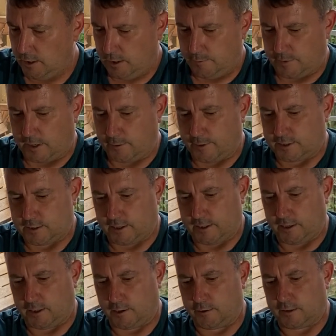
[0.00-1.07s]
But anyway, so there you
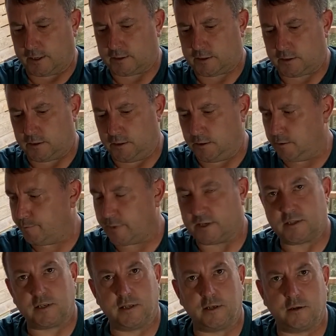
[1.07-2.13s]
go. That's
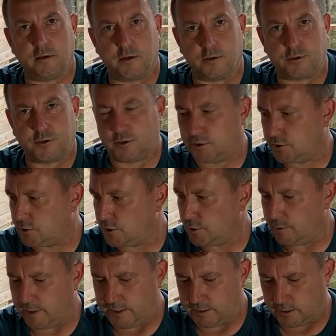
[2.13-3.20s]
basically a 2
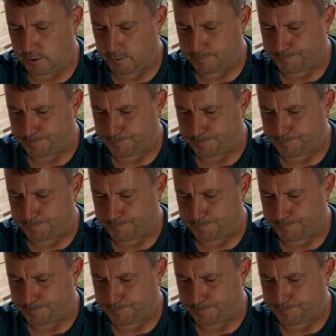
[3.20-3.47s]
litres